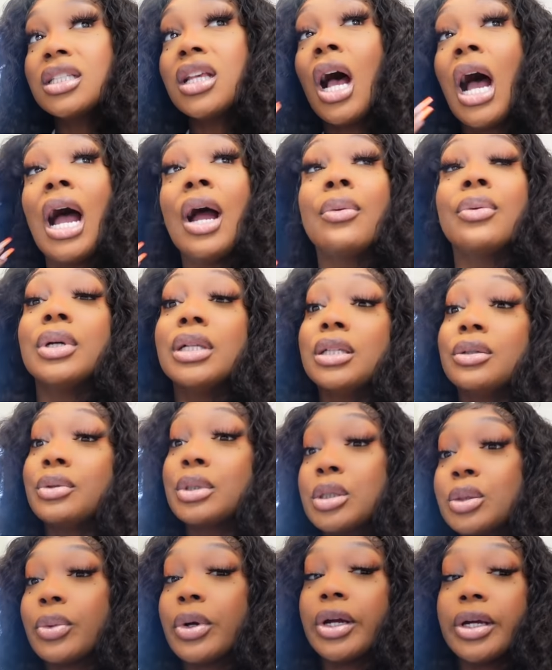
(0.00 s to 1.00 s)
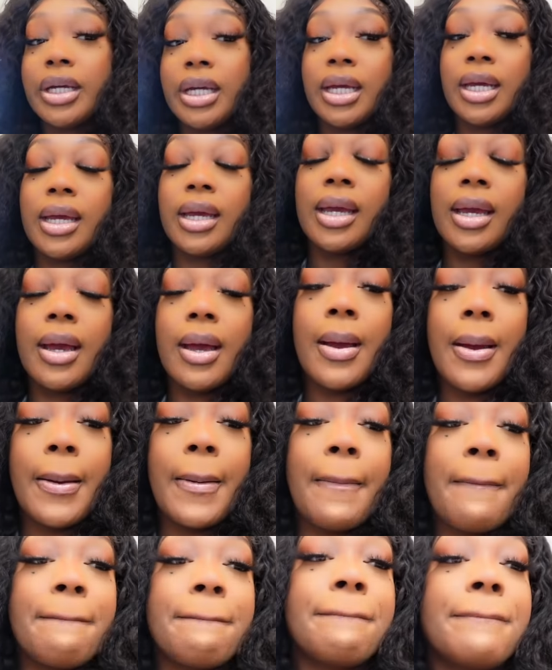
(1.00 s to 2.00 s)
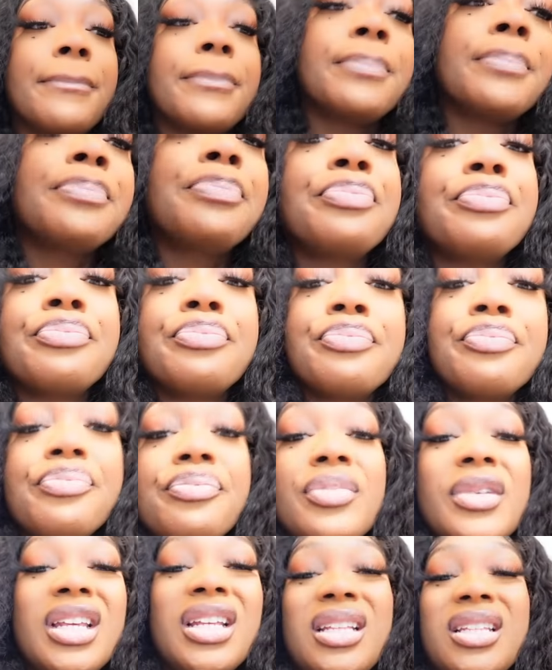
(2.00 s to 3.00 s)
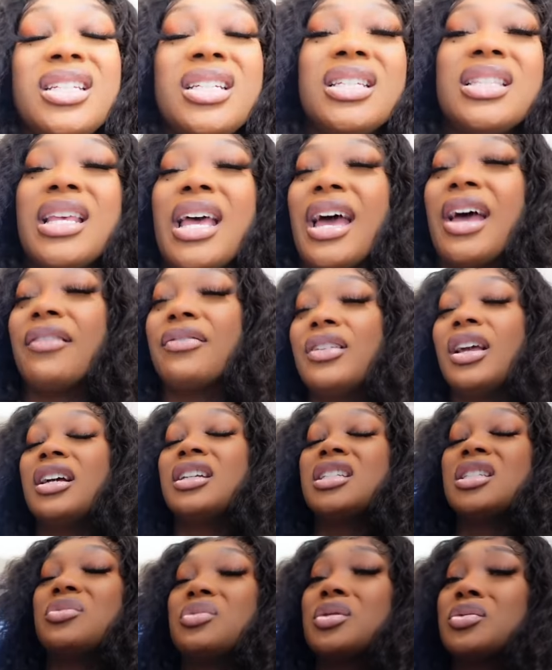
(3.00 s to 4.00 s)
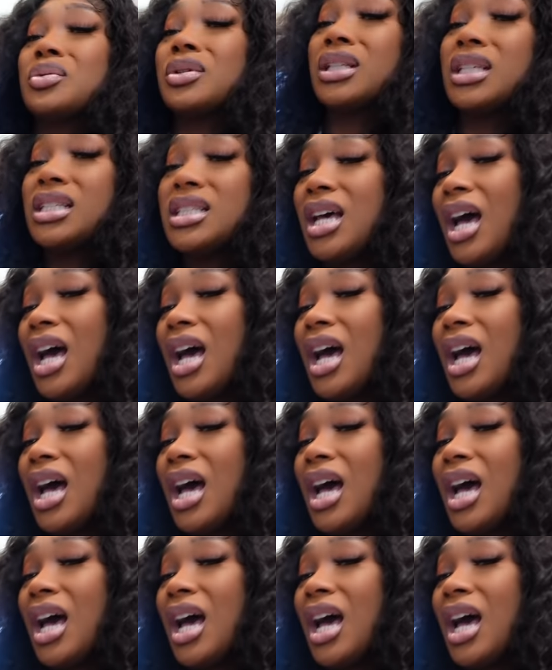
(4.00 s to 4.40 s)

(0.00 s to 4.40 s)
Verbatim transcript: so i really was working and, um just after i just was really